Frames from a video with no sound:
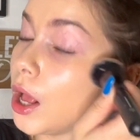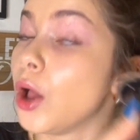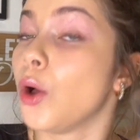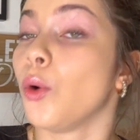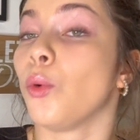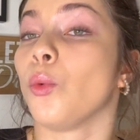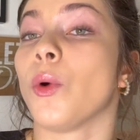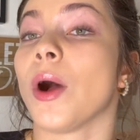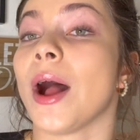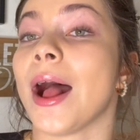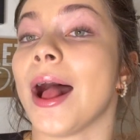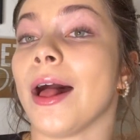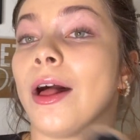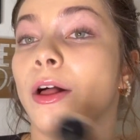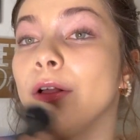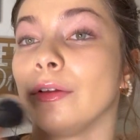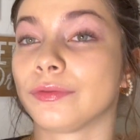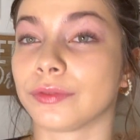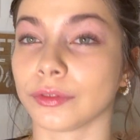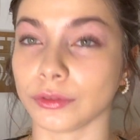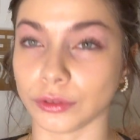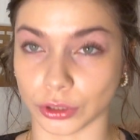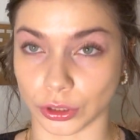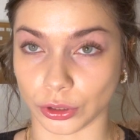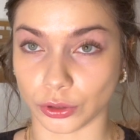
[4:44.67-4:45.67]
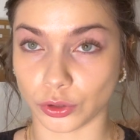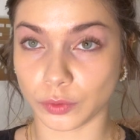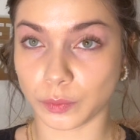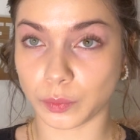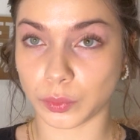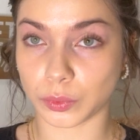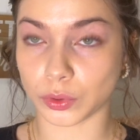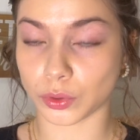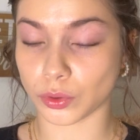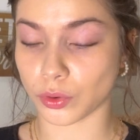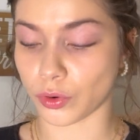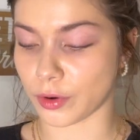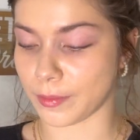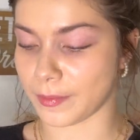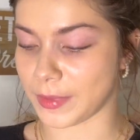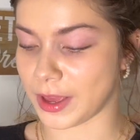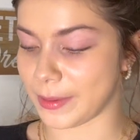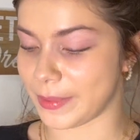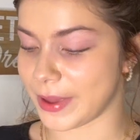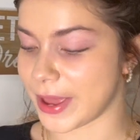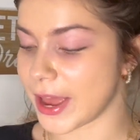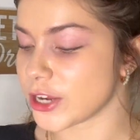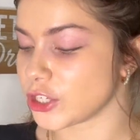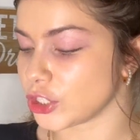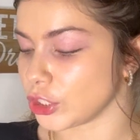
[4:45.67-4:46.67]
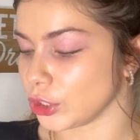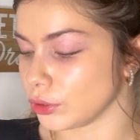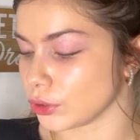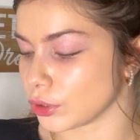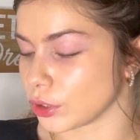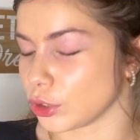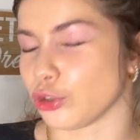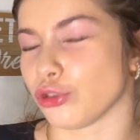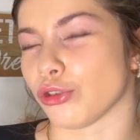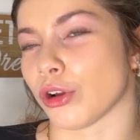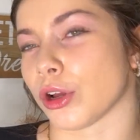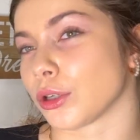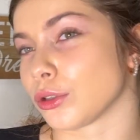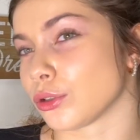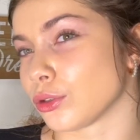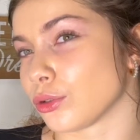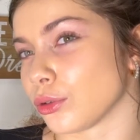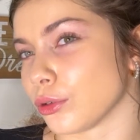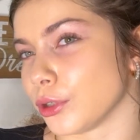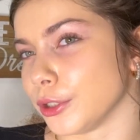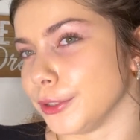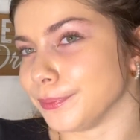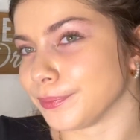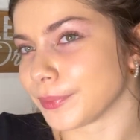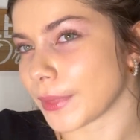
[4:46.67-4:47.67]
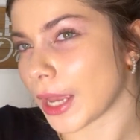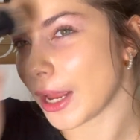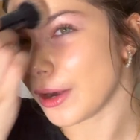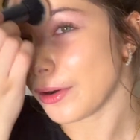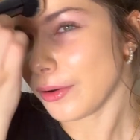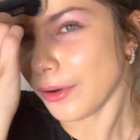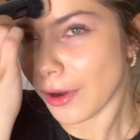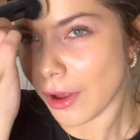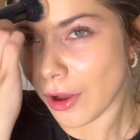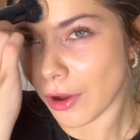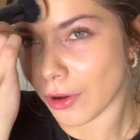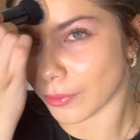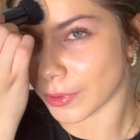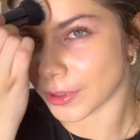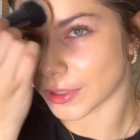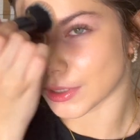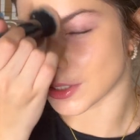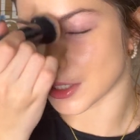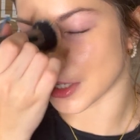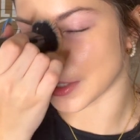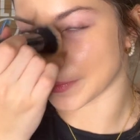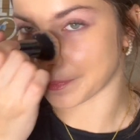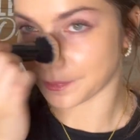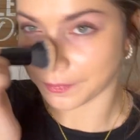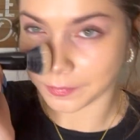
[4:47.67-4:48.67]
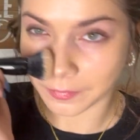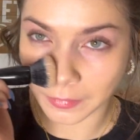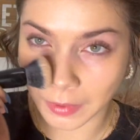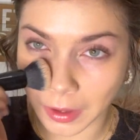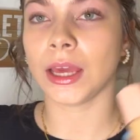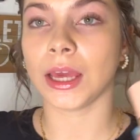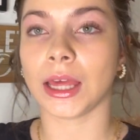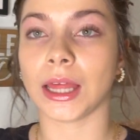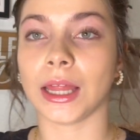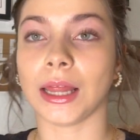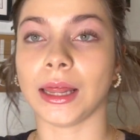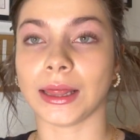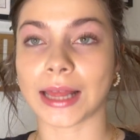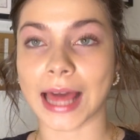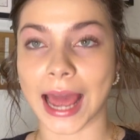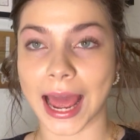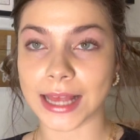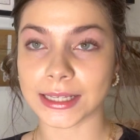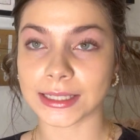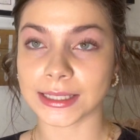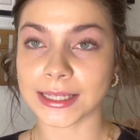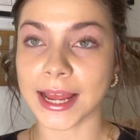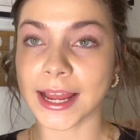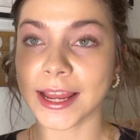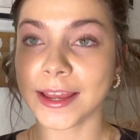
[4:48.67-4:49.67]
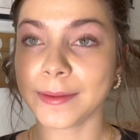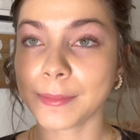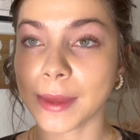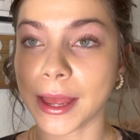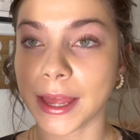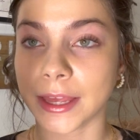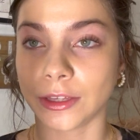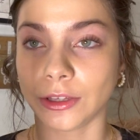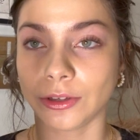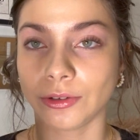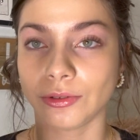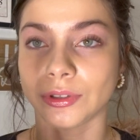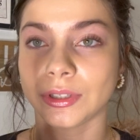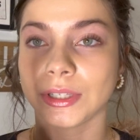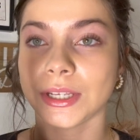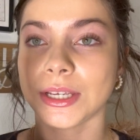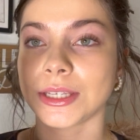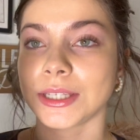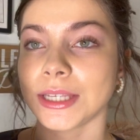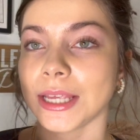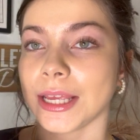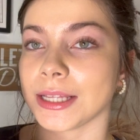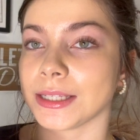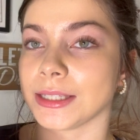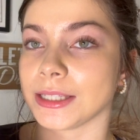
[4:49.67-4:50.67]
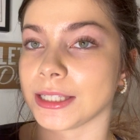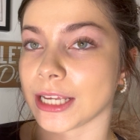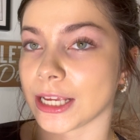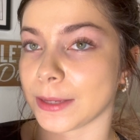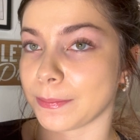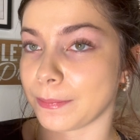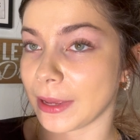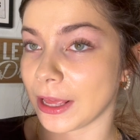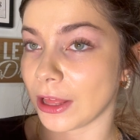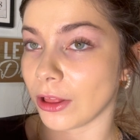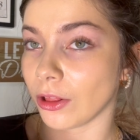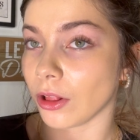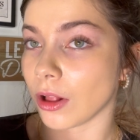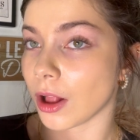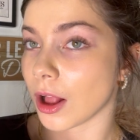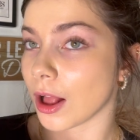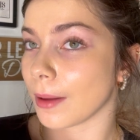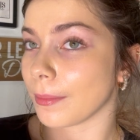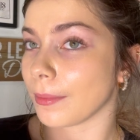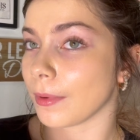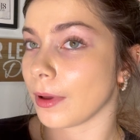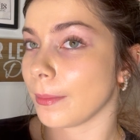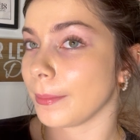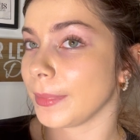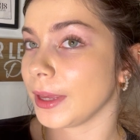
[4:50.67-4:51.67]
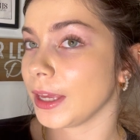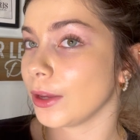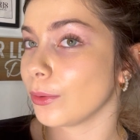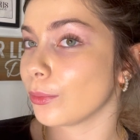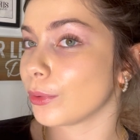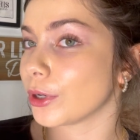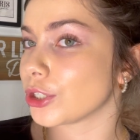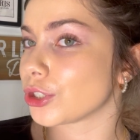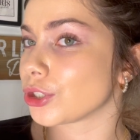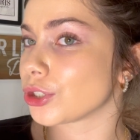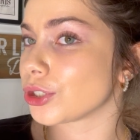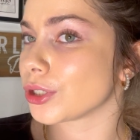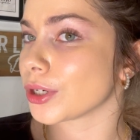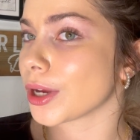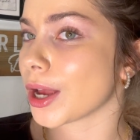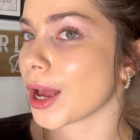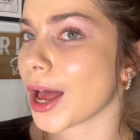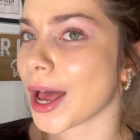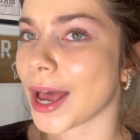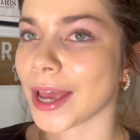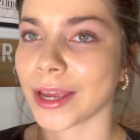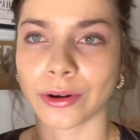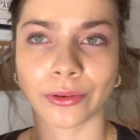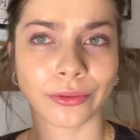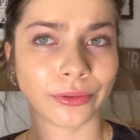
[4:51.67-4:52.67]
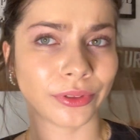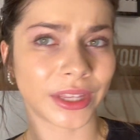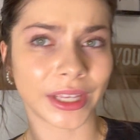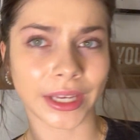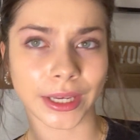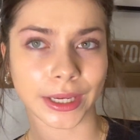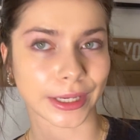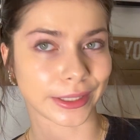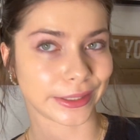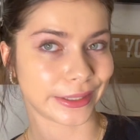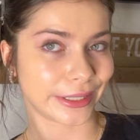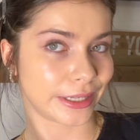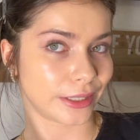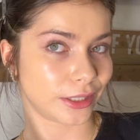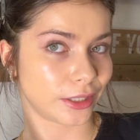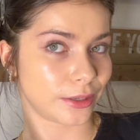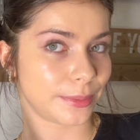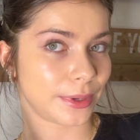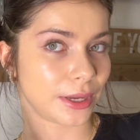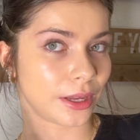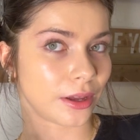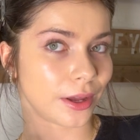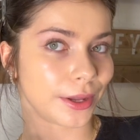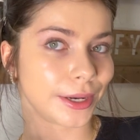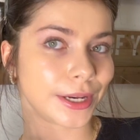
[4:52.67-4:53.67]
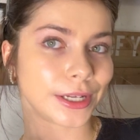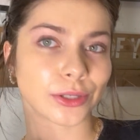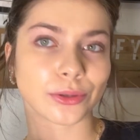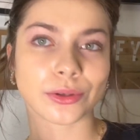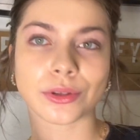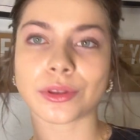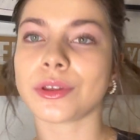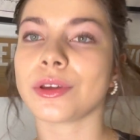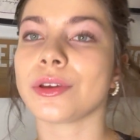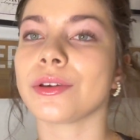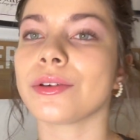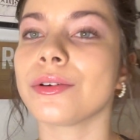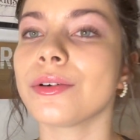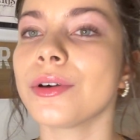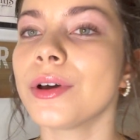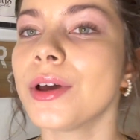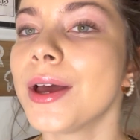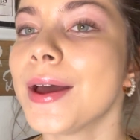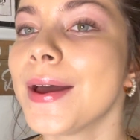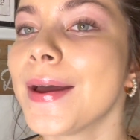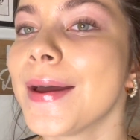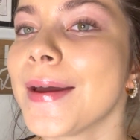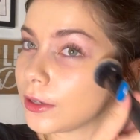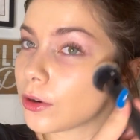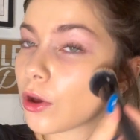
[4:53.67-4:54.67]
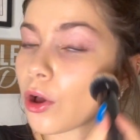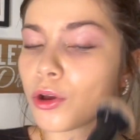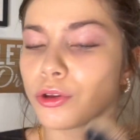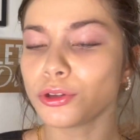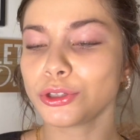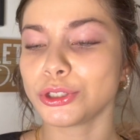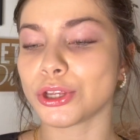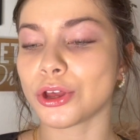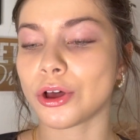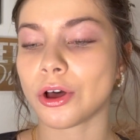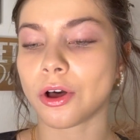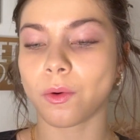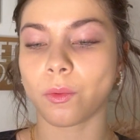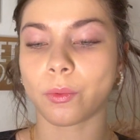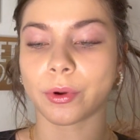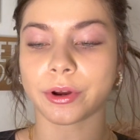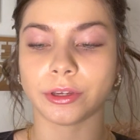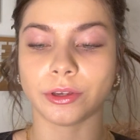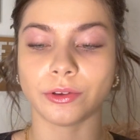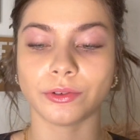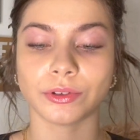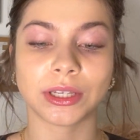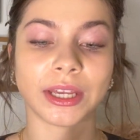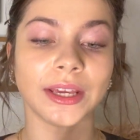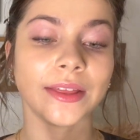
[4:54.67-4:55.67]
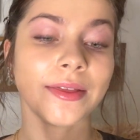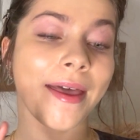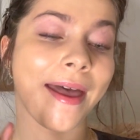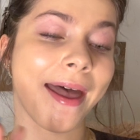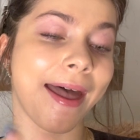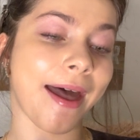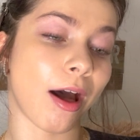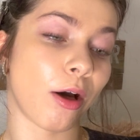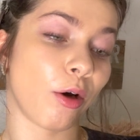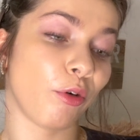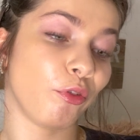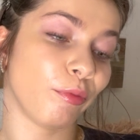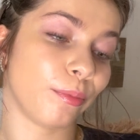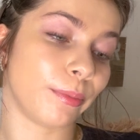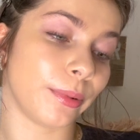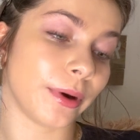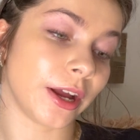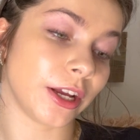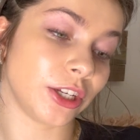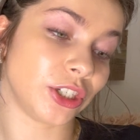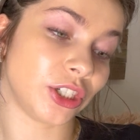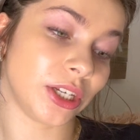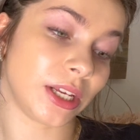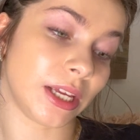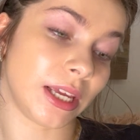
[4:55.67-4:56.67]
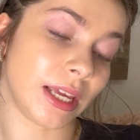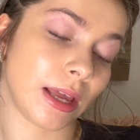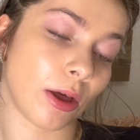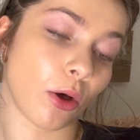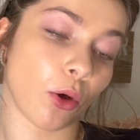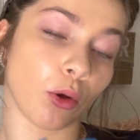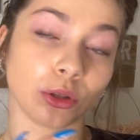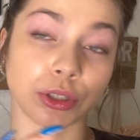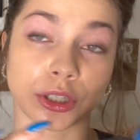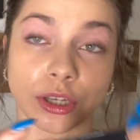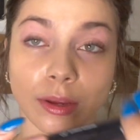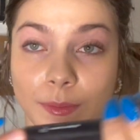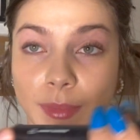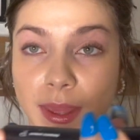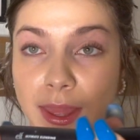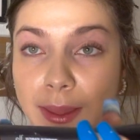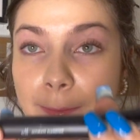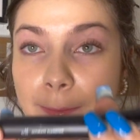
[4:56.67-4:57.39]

what e.l.f. dupes, or maybe I should use a drugstore. I don't know, we'll see. Last time I used this, it did pill up on me, which I don't think it did, to be honest with you. Also, we're using the e.l.f. brush ultimate